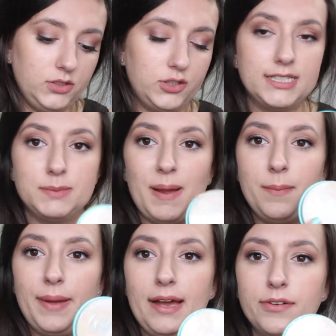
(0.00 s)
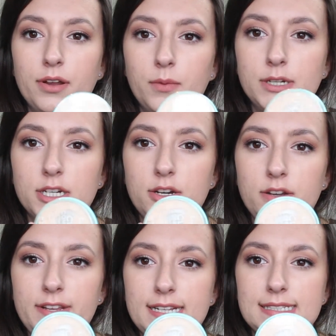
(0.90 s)
Transparent Powder, which I don't
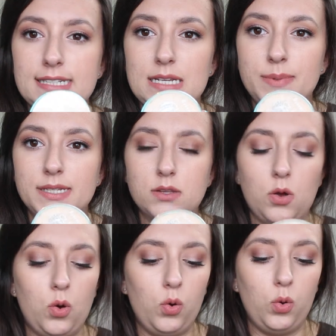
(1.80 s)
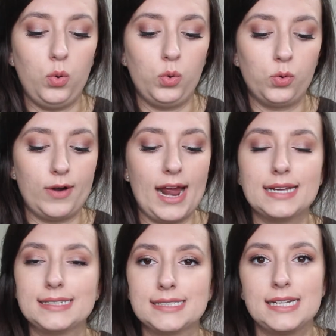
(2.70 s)
know if you can see, but it's all
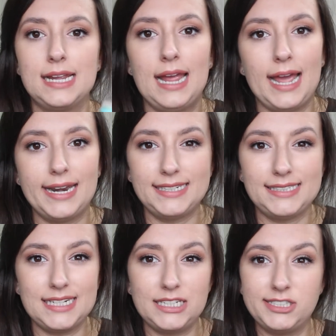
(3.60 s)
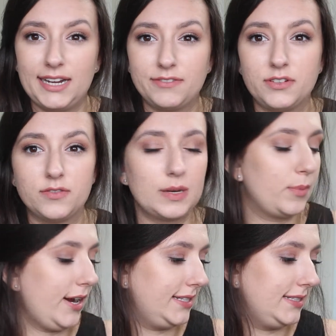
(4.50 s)
cracked. And I did actually have to
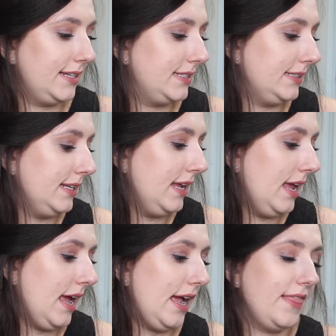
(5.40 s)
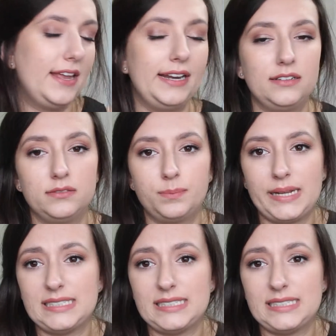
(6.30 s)
repress this, and then it